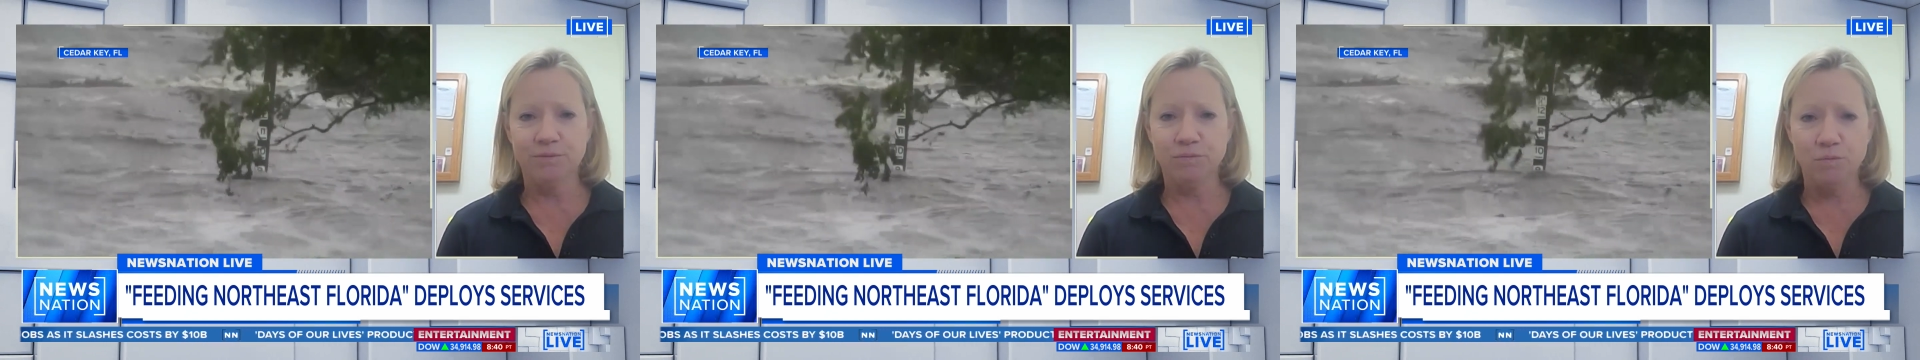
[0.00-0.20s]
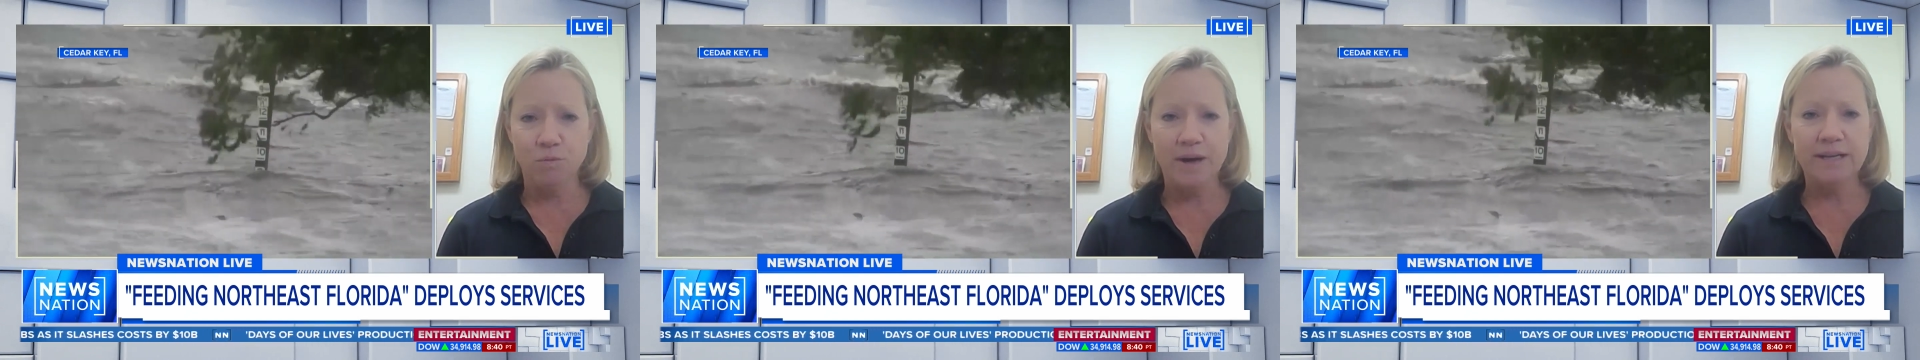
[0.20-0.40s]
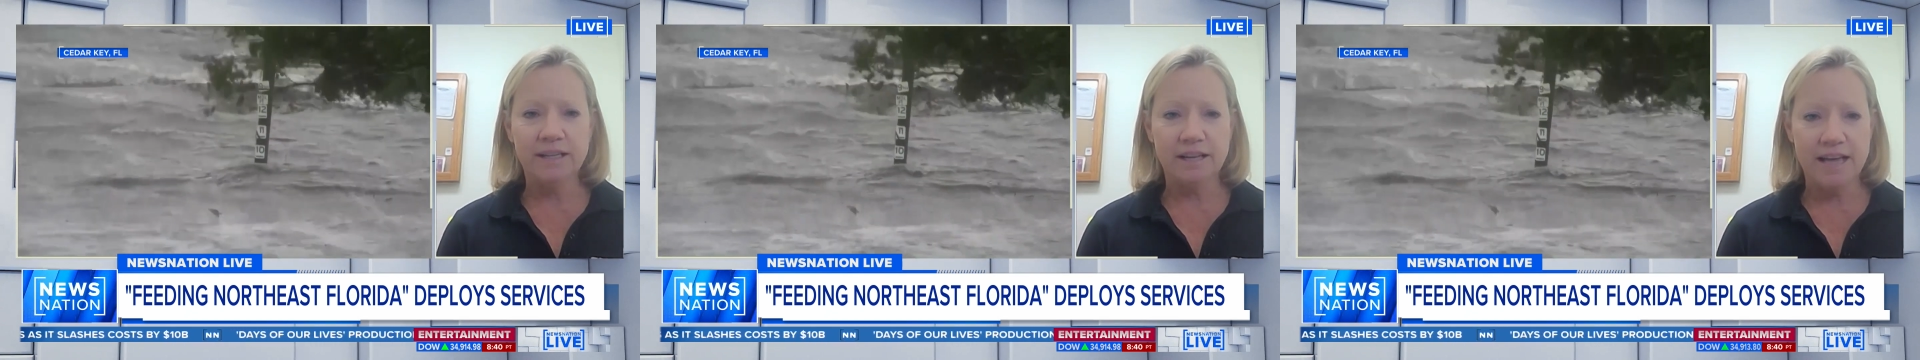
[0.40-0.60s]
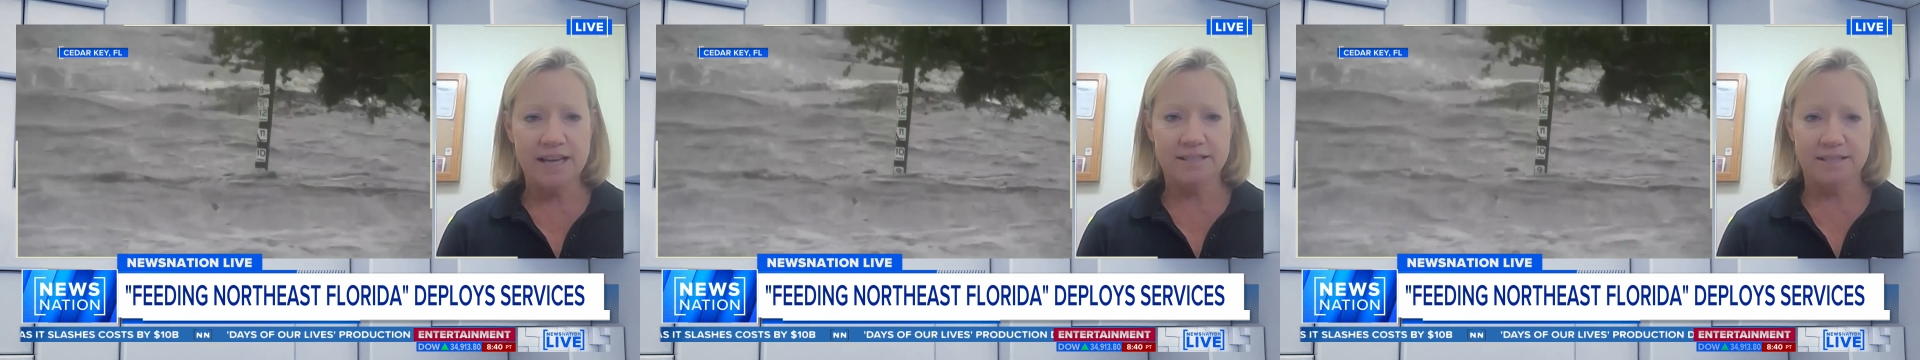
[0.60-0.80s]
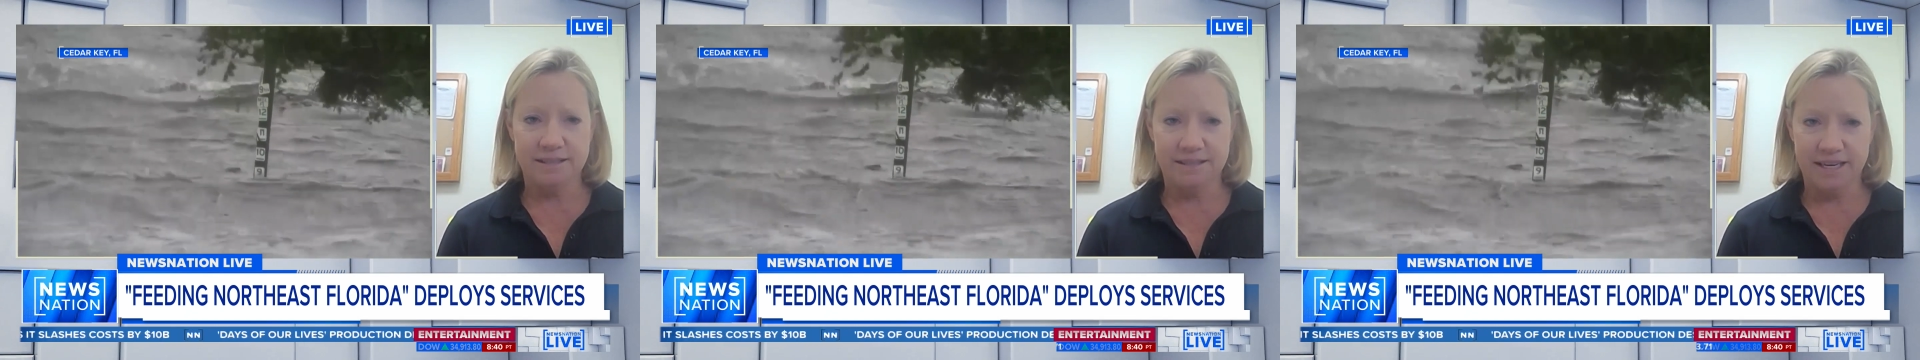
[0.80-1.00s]
of one
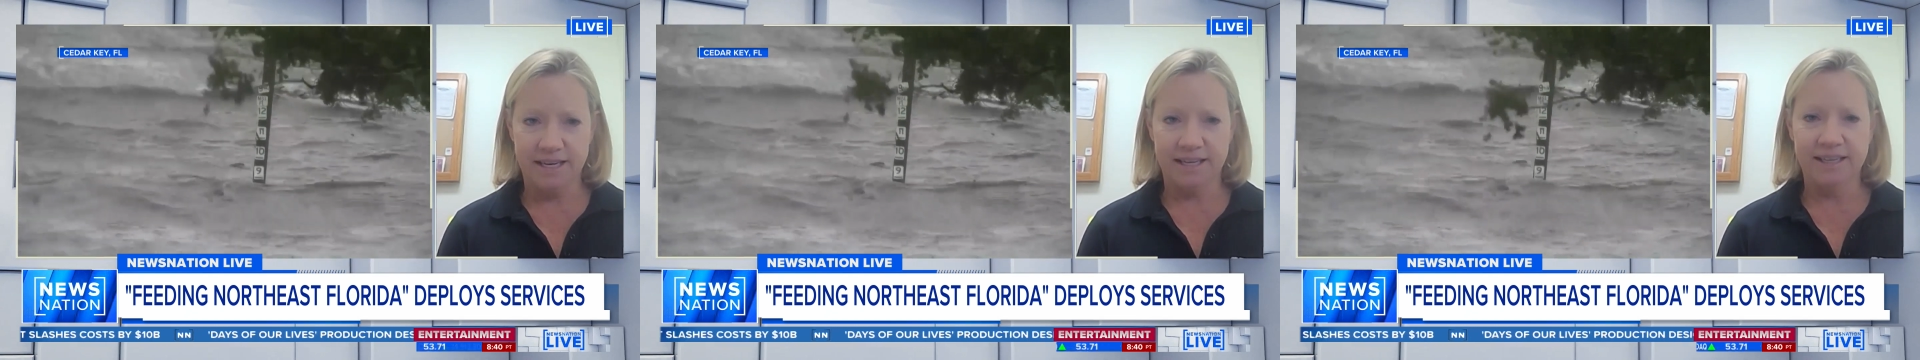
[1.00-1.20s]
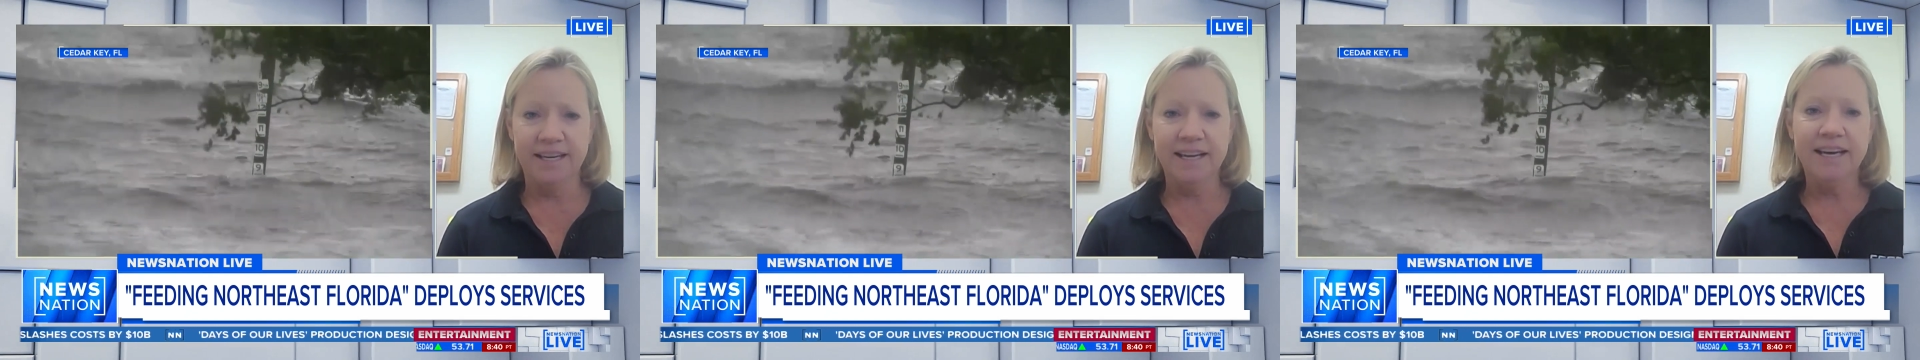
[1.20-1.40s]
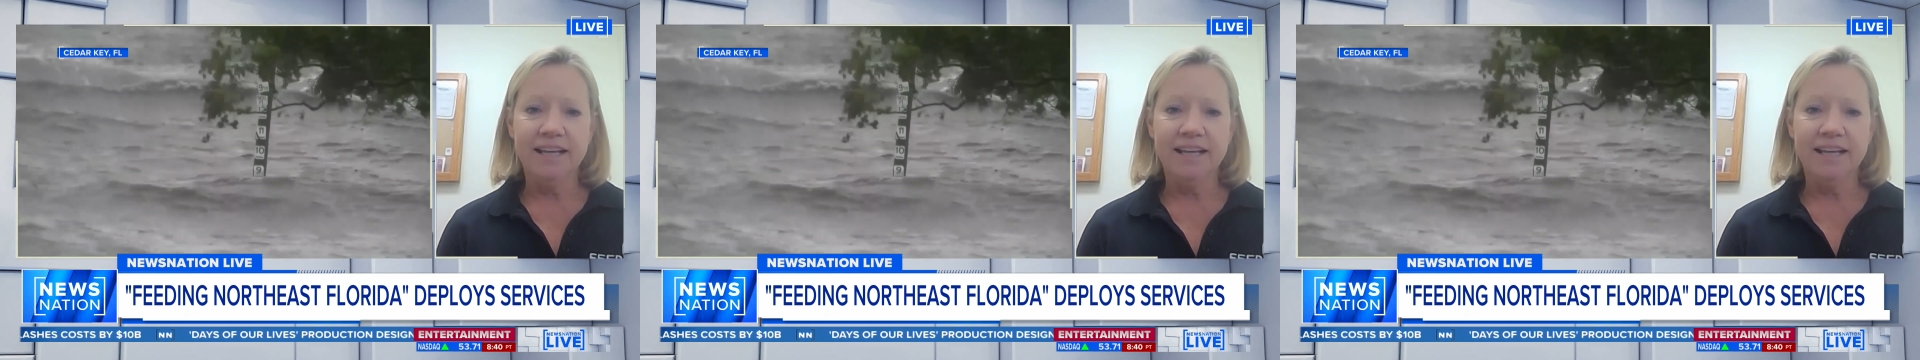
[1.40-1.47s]
less thing